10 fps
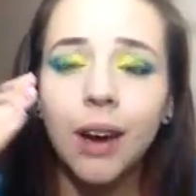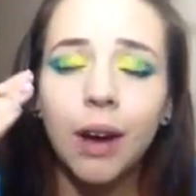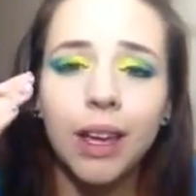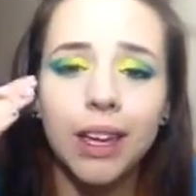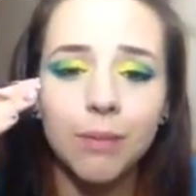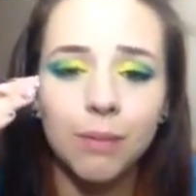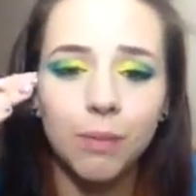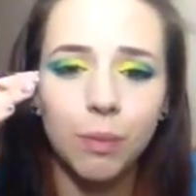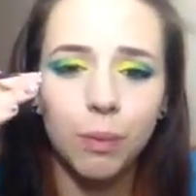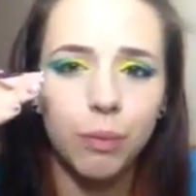in
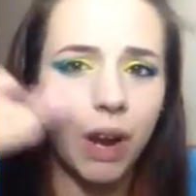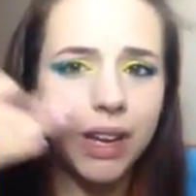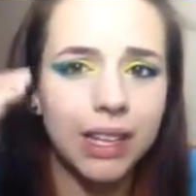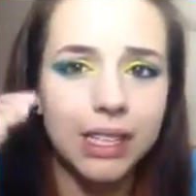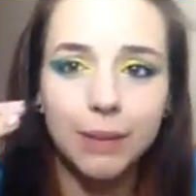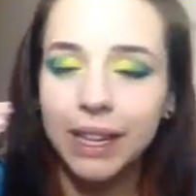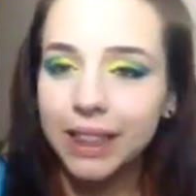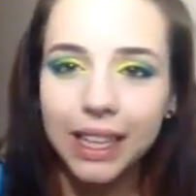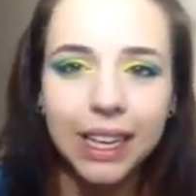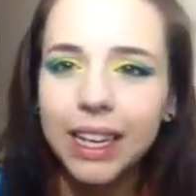right next to my
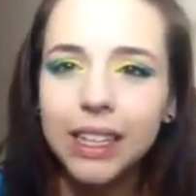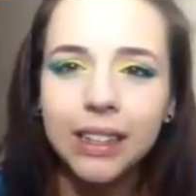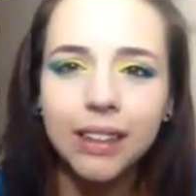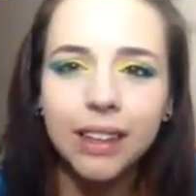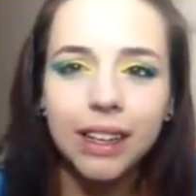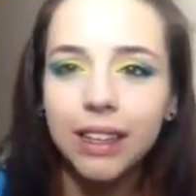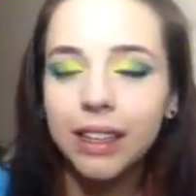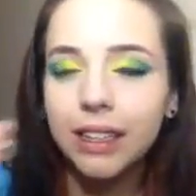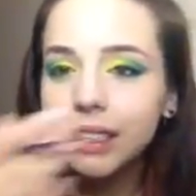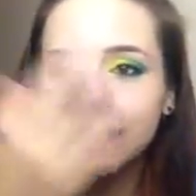lid, and it
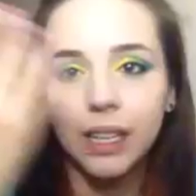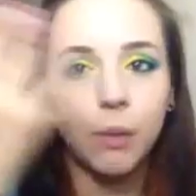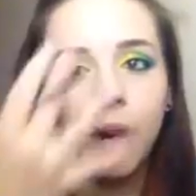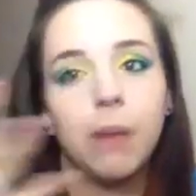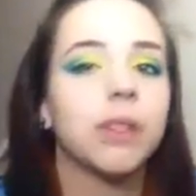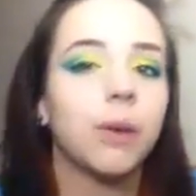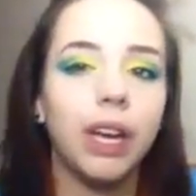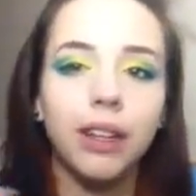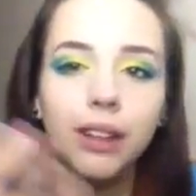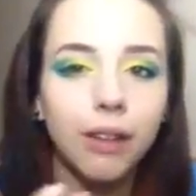just like wipes away.
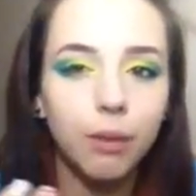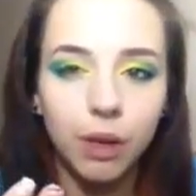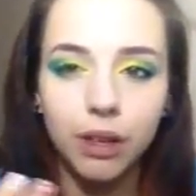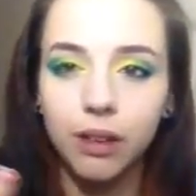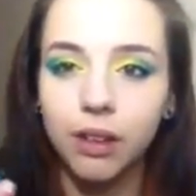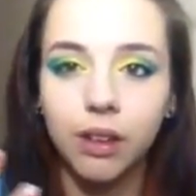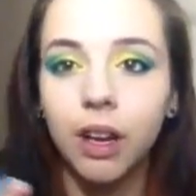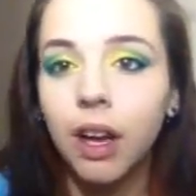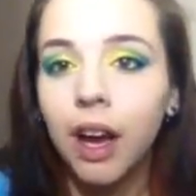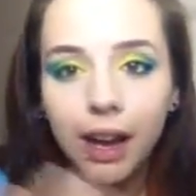It's so weird, and
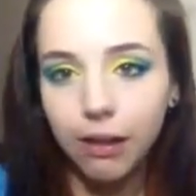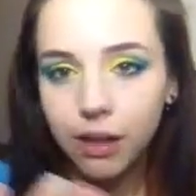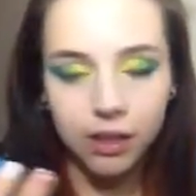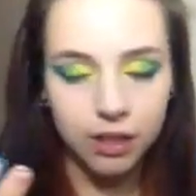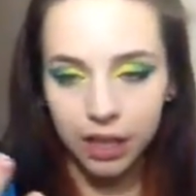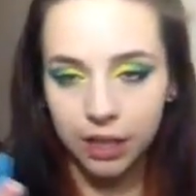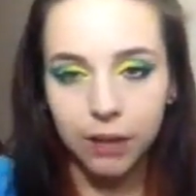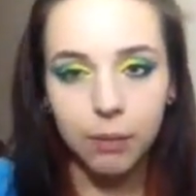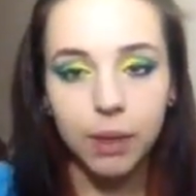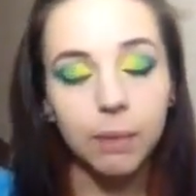I don't understand
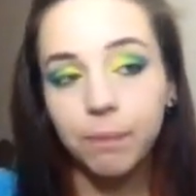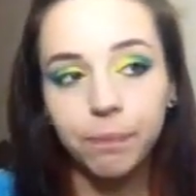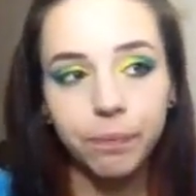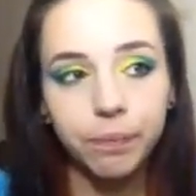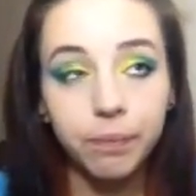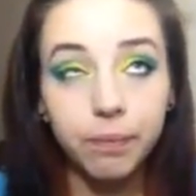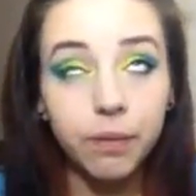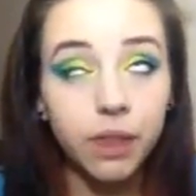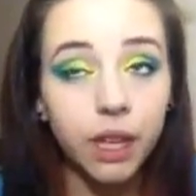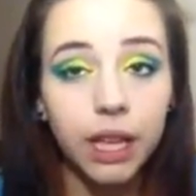it, but
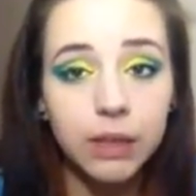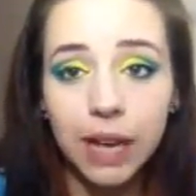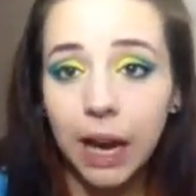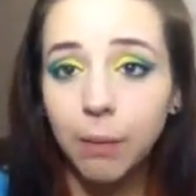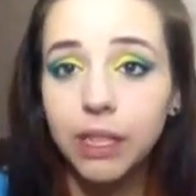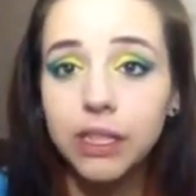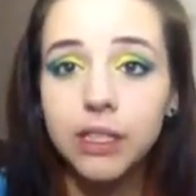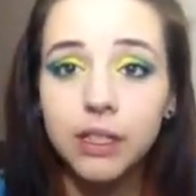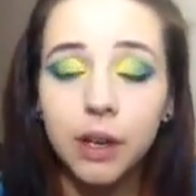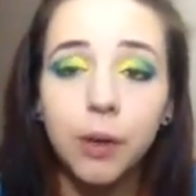that's what happens.
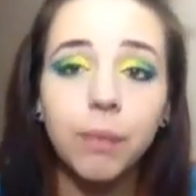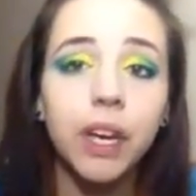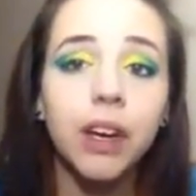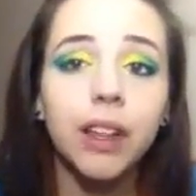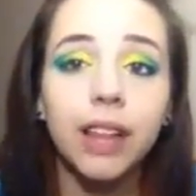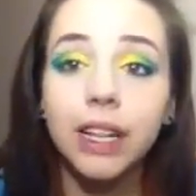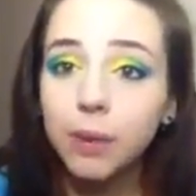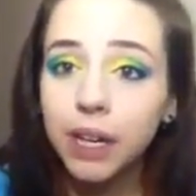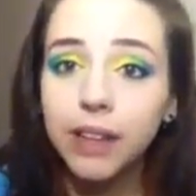So that's what I